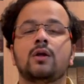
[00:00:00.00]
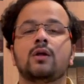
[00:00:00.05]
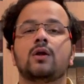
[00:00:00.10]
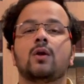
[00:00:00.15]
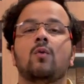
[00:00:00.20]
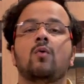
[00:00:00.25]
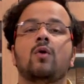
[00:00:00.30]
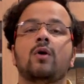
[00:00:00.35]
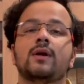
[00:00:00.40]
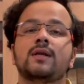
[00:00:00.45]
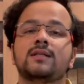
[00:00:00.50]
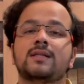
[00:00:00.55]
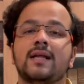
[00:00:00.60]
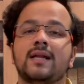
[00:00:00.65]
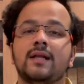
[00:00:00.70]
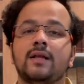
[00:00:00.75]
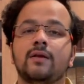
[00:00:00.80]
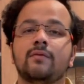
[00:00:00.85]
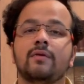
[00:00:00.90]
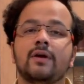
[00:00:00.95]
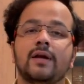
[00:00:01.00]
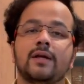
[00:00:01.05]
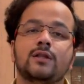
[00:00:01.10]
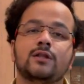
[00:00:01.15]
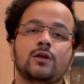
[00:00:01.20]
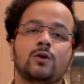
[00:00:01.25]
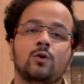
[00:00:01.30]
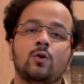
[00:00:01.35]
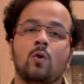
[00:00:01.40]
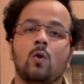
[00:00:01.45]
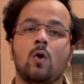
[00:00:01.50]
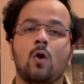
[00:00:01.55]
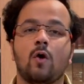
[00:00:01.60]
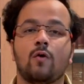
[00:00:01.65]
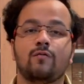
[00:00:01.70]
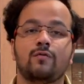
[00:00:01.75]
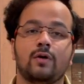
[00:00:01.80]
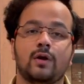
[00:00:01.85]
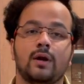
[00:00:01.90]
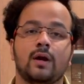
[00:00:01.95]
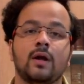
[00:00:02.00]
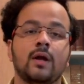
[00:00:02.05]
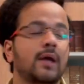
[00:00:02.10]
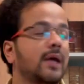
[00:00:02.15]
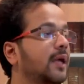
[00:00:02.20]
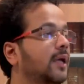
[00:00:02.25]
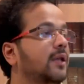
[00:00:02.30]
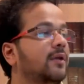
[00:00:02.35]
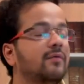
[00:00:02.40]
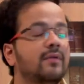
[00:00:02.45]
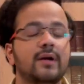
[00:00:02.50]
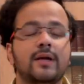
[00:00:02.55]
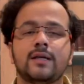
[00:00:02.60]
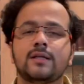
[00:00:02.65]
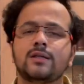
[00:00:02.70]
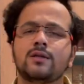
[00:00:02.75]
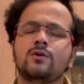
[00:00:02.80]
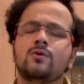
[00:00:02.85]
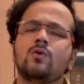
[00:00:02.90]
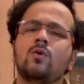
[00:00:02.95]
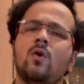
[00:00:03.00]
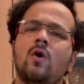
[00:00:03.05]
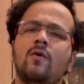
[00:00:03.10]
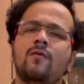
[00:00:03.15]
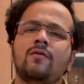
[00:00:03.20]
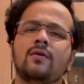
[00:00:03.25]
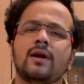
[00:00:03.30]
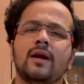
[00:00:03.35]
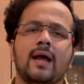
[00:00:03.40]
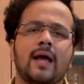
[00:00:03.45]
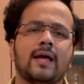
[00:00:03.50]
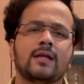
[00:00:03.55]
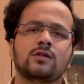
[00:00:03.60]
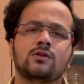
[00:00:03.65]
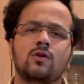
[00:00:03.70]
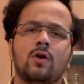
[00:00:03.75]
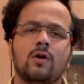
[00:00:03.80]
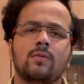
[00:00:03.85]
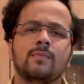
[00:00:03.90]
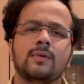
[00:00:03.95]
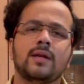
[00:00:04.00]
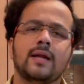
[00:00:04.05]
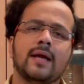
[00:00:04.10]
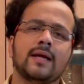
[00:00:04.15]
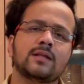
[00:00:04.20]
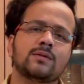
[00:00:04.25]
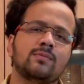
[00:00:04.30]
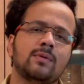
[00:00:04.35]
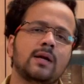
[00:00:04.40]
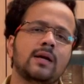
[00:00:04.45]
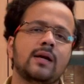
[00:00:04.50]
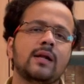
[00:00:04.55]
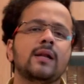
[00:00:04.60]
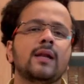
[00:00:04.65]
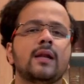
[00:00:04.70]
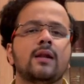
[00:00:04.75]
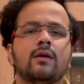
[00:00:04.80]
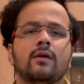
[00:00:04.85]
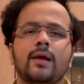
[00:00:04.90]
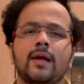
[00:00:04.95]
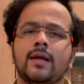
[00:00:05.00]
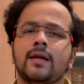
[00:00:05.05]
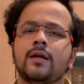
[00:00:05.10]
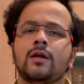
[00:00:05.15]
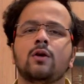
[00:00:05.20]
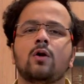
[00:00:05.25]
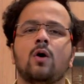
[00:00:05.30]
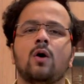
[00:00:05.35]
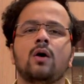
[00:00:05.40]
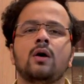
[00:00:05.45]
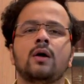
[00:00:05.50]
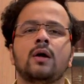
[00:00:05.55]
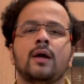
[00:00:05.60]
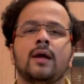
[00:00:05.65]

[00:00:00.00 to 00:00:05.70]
Now what is an invitation to offer? Invitation to offer has not been explained in any law.